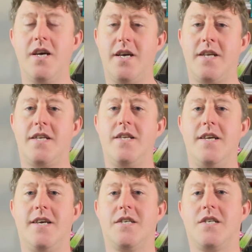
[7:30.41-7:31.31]
it didn't
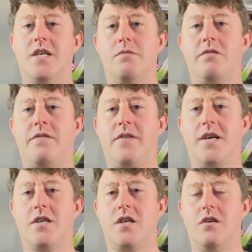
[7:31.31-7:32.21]
actually
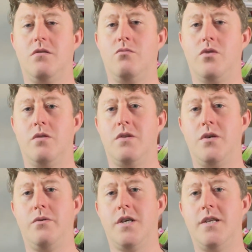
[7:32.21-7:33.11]
reflect what you were
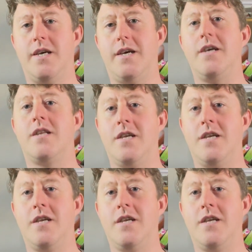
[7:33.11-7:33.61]
doing in there.